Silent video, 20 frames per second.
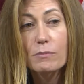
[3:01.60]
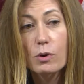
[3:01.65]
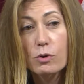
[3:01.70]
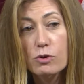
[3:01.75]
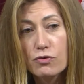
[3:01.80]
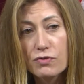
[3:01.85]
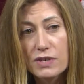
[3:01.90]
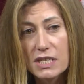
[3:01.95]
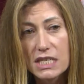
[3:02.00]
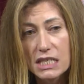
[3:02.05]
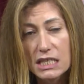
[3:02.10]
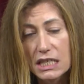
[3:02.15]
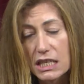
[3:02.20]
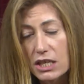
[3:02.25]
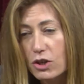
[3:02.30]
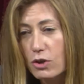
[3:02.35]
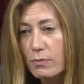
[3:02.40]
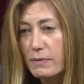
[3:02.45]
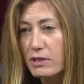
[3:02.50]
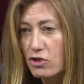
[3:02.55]
then most recently
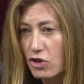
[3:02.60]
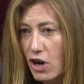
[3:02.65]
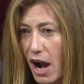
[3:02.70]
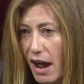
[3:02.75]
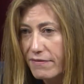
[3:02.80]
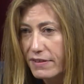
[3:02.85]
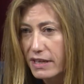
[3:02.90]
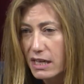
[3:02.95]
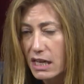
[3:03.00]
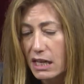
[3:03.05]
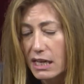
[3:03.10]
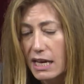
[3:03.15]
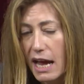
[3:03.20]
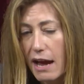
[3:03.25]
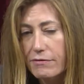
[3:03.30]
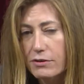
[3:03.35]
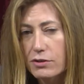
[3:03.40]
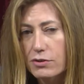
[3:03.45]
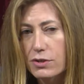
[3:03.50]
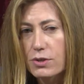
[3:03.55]
human trafficking
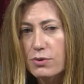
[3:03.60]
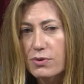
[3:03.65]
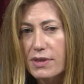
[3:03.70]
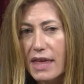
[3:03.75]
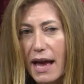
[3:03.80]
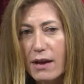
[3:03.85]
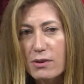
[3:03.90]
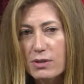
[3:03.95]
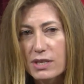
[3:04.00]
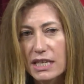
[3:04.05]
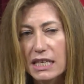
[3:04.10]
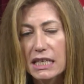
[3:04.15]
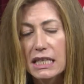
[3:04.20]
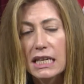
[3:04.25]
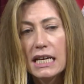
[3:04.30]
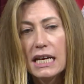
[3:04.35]
after two thousand.